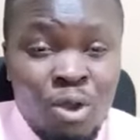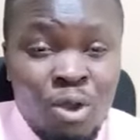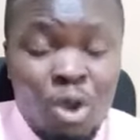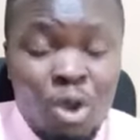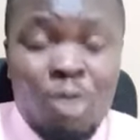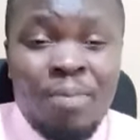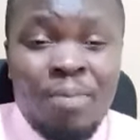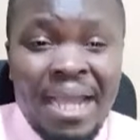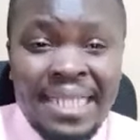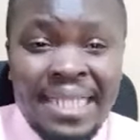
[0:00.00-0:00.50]

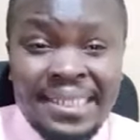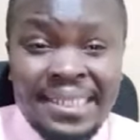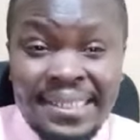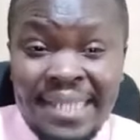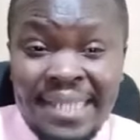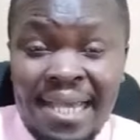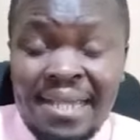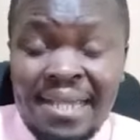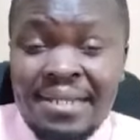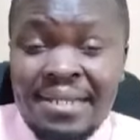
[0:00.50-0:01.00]
On my
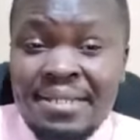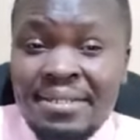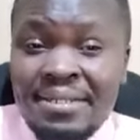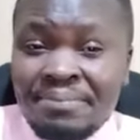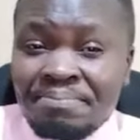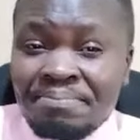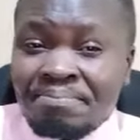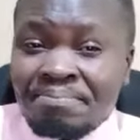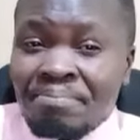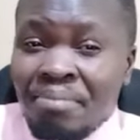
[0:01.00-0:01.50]
side,
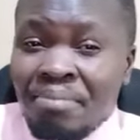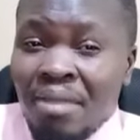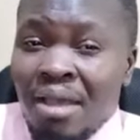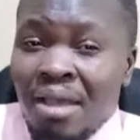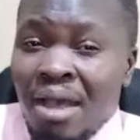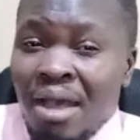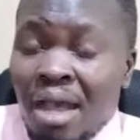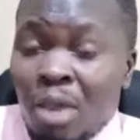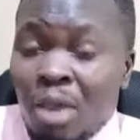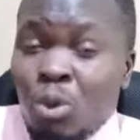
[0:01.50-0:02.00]

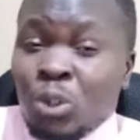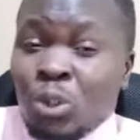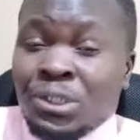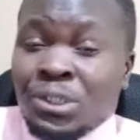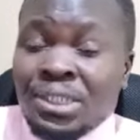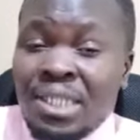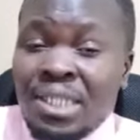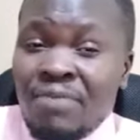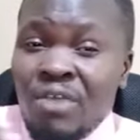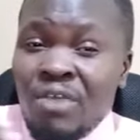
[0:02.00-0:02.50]
I
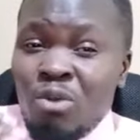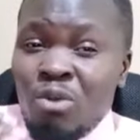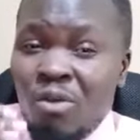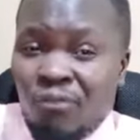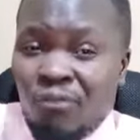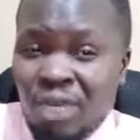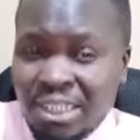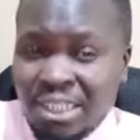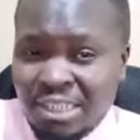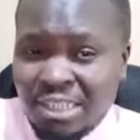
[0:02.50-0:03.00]
was giving
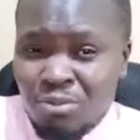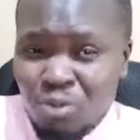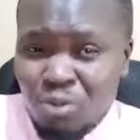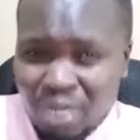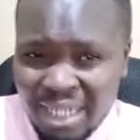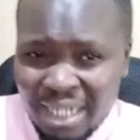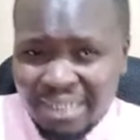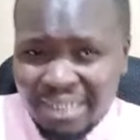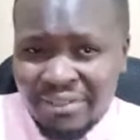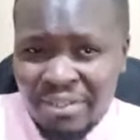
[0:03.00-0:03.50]
Wafula
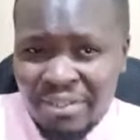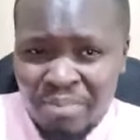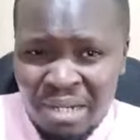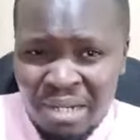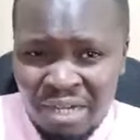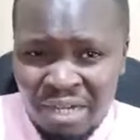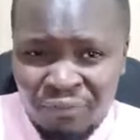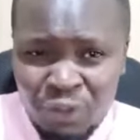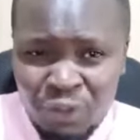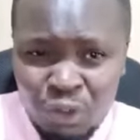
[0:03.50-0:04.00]
Chebukati the
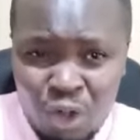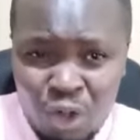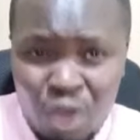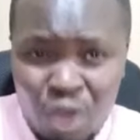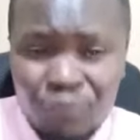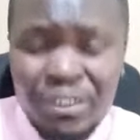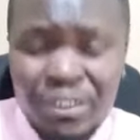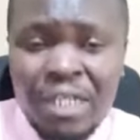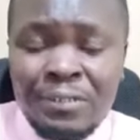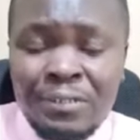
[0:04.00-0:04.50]
benefit
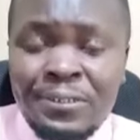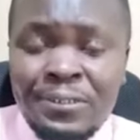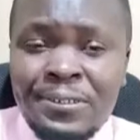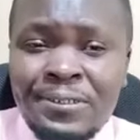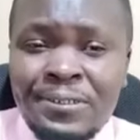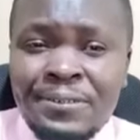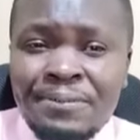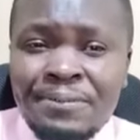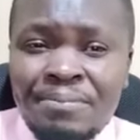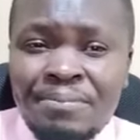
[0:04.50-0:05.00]
of doubt
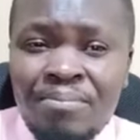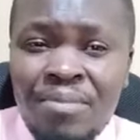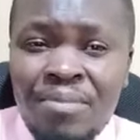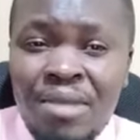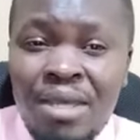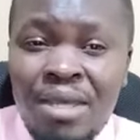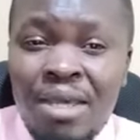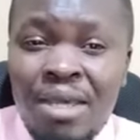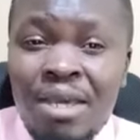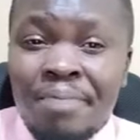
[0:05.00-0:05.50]

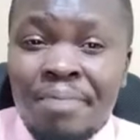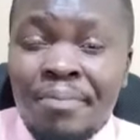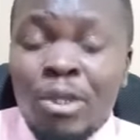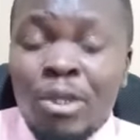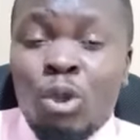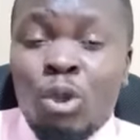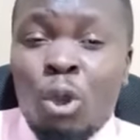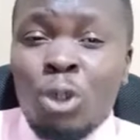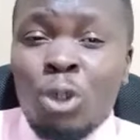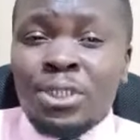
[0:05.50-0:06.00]

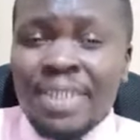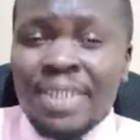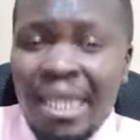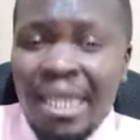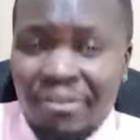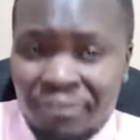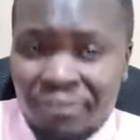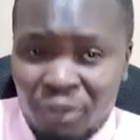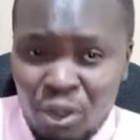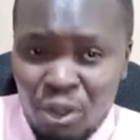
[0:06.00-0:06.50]
because
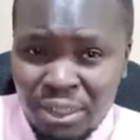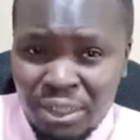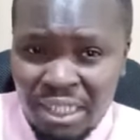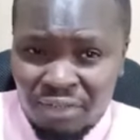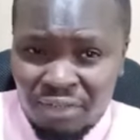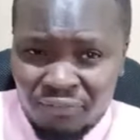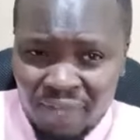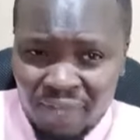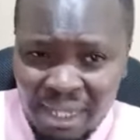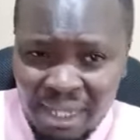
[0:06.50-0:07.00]
I thought
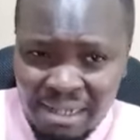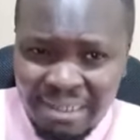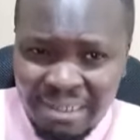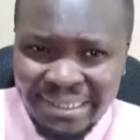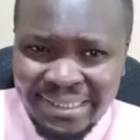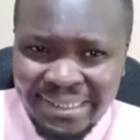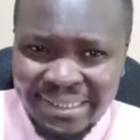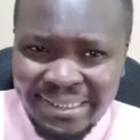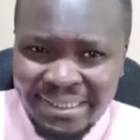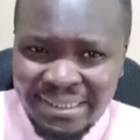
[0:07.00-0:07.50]
and
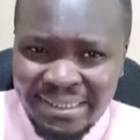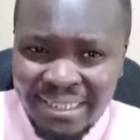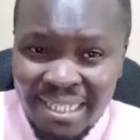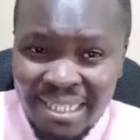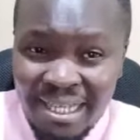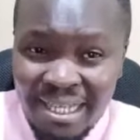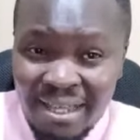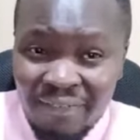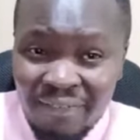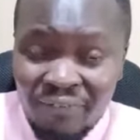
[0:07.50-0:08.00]
felt
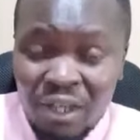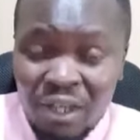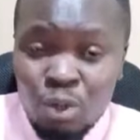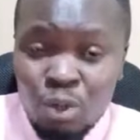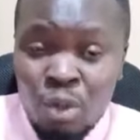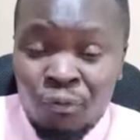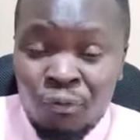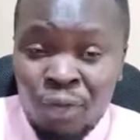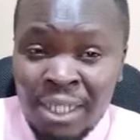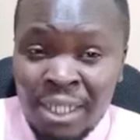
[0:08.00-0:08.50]
that
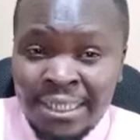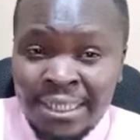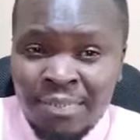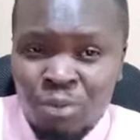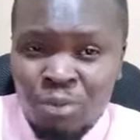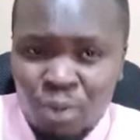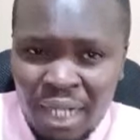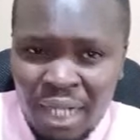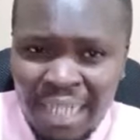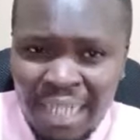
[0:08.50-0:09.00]
Wafula
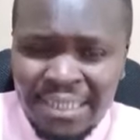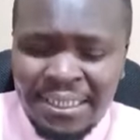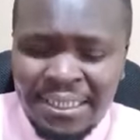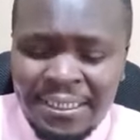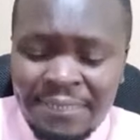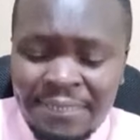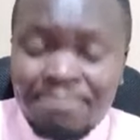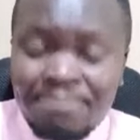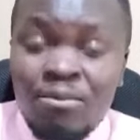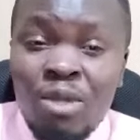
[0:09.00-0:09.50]

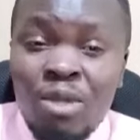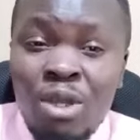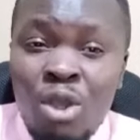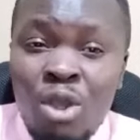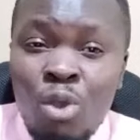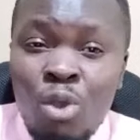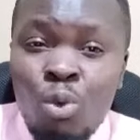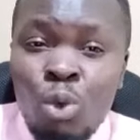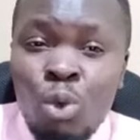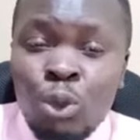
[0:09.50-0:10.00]
Chebukati
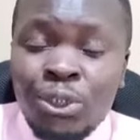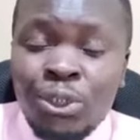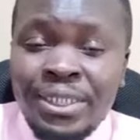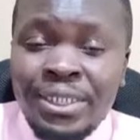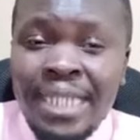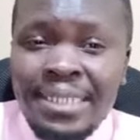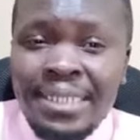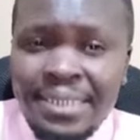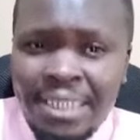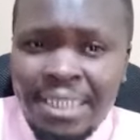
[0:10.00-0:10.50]
was
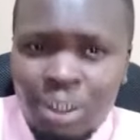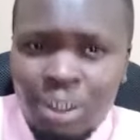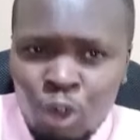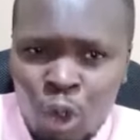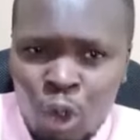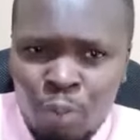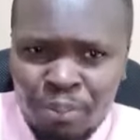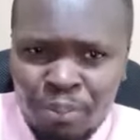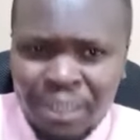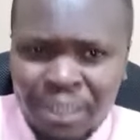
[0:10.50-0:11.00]
just
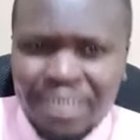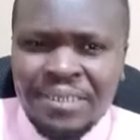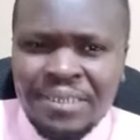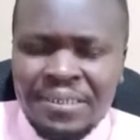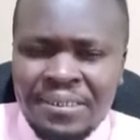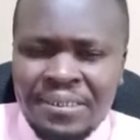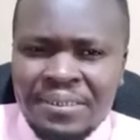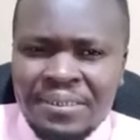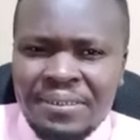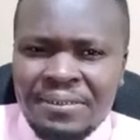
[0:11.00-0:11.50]
incompetent.